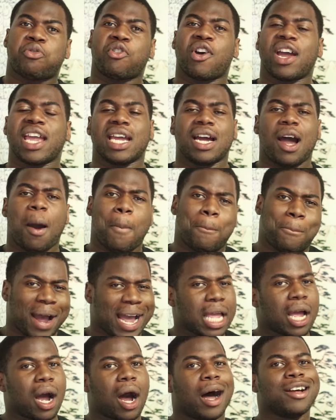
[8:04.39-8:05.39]
Prayer
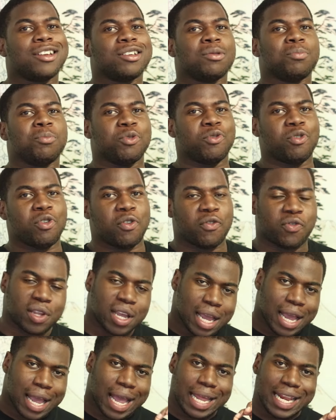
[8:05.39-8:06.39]
by Unmoved.
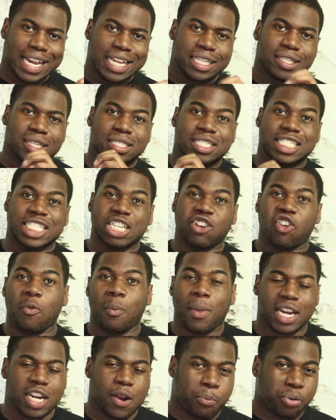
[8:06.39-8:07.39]
And it's a
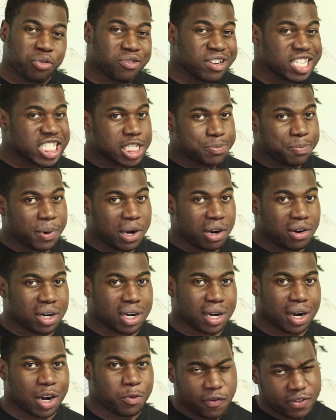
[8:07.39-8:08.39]
0-mana priest spell
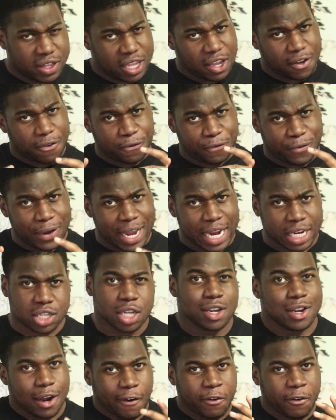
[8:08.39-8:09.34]
card with the effect